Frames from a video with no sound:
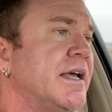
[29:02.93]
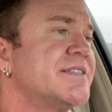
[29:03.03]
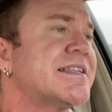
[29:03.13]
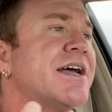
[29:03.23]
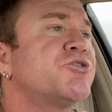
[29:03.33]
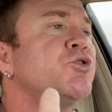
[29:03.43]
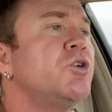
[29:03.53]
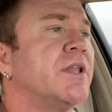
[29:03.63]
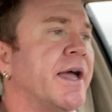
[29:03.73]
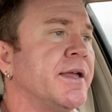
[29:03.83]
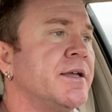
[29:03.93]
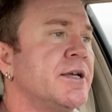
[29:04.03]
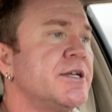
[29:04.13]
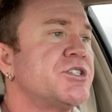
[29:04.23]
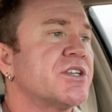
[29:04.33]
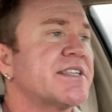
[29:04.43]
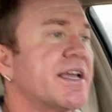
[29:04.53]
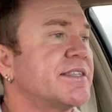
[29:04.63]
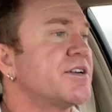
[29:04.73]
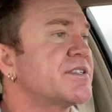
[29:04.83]
It's not true light. Just
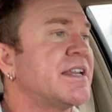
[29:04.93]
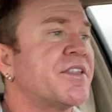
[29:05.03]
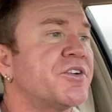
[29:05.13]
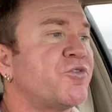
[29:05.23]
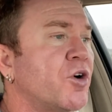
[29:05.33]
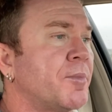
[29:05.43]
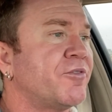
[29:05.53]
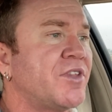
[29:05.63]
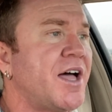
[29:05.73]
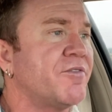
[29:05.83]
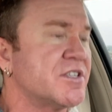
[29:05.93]
like there's another form of love.